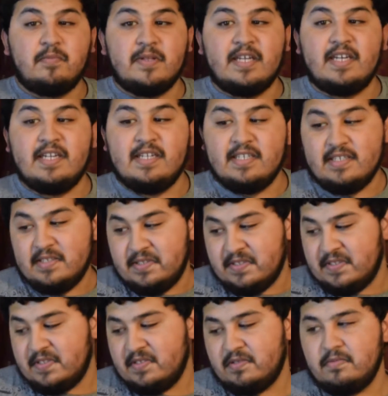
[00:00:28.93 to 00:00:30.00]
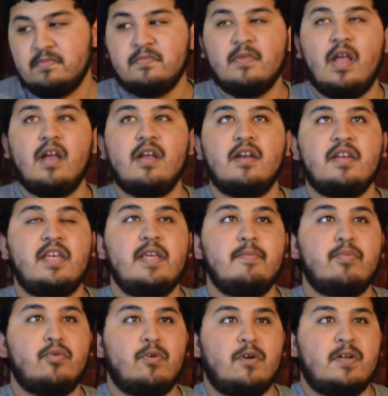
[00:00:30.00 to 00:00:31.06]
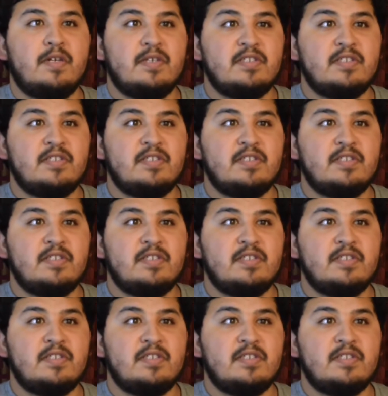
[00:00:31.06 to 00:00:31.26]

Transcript: blind is a keyboard,